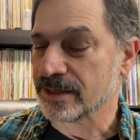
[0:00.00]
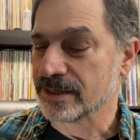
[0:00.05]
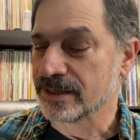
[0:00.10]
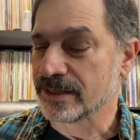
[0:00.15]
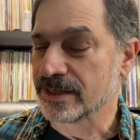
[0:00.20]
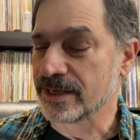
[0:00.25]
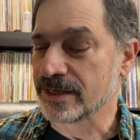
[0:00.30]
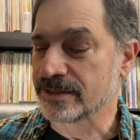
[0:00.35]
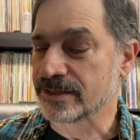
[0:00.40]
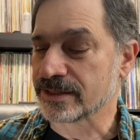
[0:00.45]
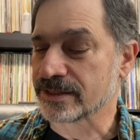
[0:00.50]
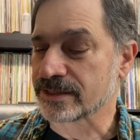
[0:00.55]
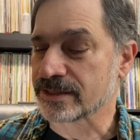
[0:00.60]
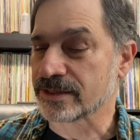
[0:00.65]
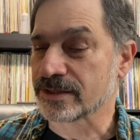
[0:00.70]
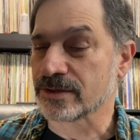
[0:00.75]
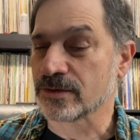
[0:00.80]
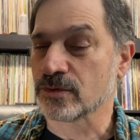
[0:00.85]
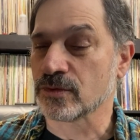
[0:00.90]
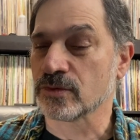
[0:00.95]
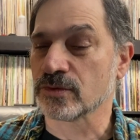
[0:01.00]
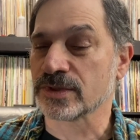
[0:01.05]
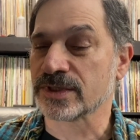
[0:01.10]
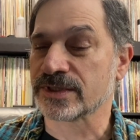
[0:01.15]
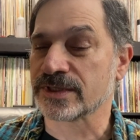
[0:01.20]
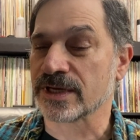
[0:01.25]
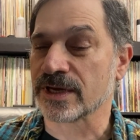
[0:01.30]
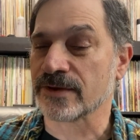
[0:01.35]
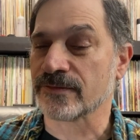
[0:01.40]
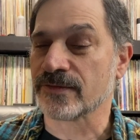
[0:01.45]
Yeah, just cool
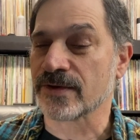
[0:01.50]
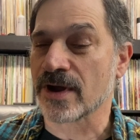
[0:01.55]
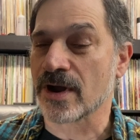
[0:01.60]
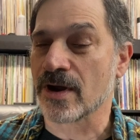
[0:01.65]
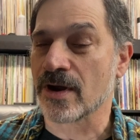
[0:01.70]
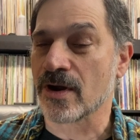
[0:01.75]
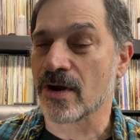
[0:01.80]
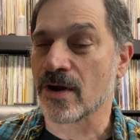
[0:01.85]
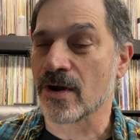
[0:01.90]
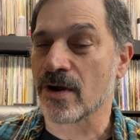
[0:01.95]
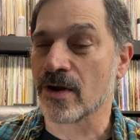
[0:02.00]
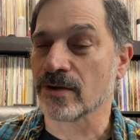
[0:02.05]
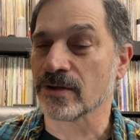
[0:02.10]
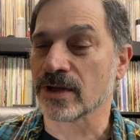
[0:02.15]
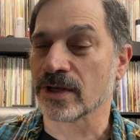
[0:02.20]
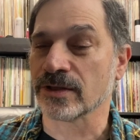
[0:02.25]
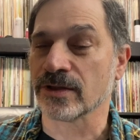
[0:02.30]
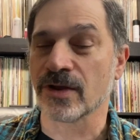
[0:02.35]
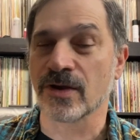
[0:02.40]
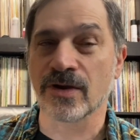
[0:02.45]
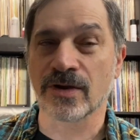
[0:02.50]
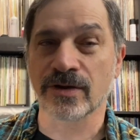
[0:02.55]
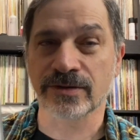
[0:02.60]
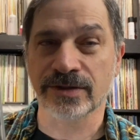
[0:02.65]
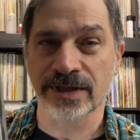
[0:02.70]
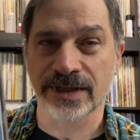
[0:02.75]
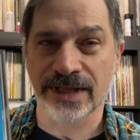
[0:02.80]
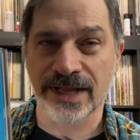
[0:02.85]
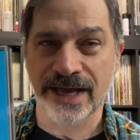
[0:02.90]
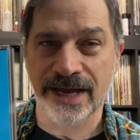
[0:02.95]
stuff all along
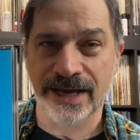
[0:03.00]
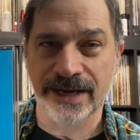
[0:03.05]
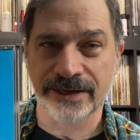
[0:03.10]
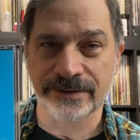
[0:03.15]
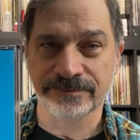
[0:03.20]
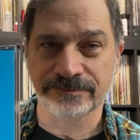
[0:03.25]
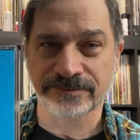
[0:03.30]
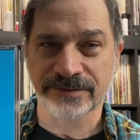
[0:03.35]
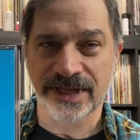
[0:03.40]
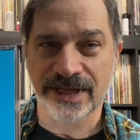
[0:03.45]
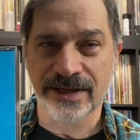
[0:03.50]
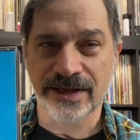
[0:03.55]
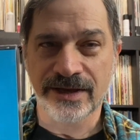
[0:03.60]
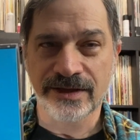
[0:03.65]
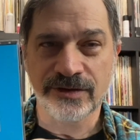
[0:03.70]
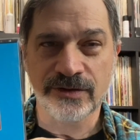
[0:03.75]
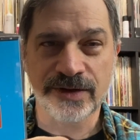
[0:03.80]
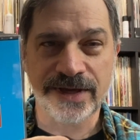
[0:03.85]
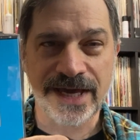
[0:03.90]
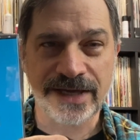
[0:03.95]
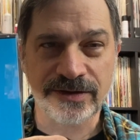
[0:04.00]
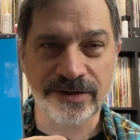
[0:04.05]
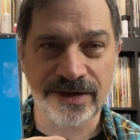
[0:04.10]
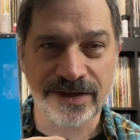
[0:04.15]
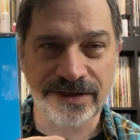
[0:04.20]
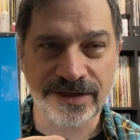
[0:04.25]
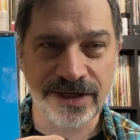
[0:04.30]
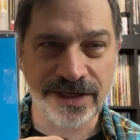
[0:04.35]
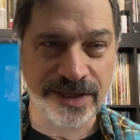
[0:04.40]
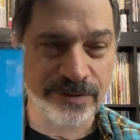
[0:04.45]
the line. You Can't Do That on
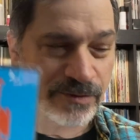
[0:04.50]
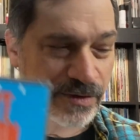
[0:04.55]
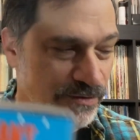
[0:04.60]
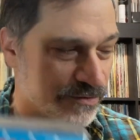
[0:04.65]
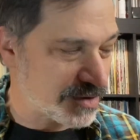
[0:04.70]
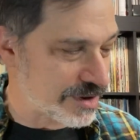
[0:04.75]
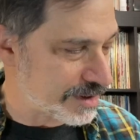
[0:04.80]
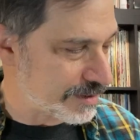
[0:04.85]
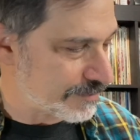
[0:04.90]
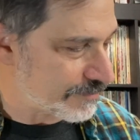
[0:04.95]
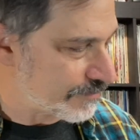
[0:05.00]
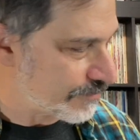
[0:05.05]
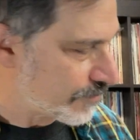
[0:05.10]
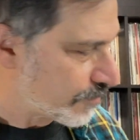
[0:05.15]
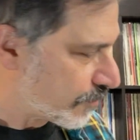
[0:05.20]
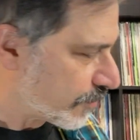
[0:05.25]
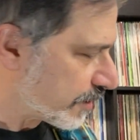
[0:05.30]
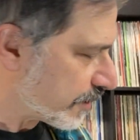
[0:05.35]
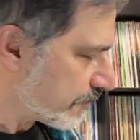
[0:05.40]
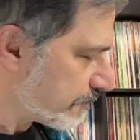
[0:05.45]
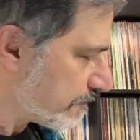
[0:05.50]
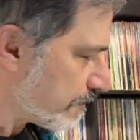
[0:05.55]
Stage Anymore, Volume 4.